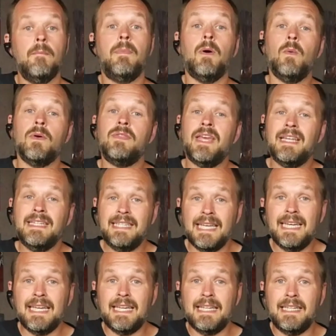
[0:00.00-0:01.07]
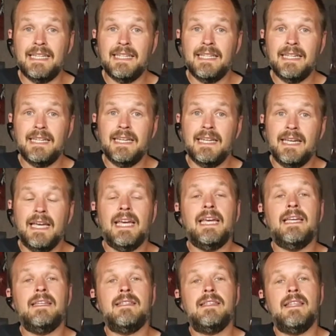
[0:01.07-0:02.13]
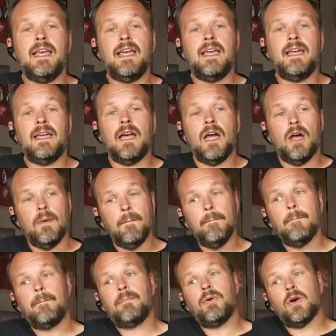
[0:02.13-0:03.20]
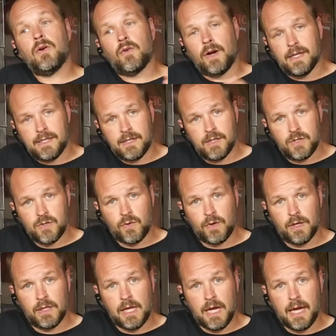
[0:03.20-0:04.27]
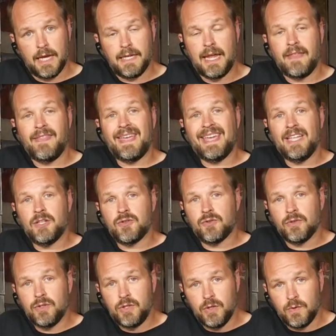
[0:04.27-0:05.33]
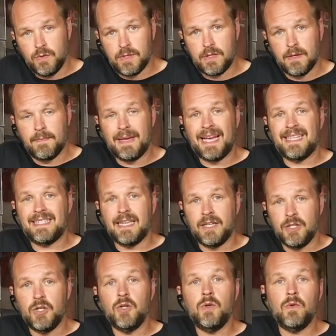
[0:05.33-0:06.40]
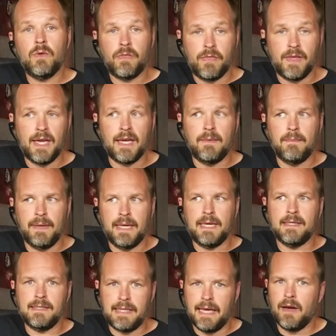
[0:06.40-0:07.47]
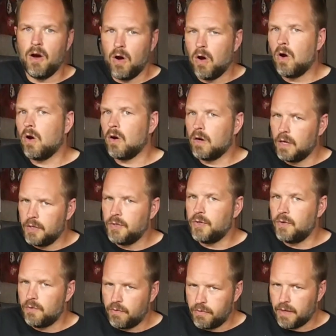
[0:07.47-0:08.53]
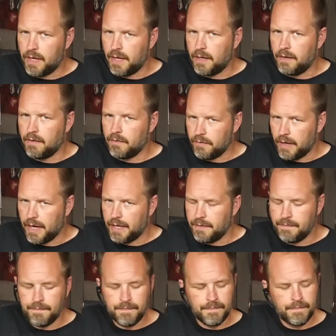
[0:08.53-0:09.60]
But what they did is they progressed the storyline and they introduced them as a new thing because they are a new thing, right?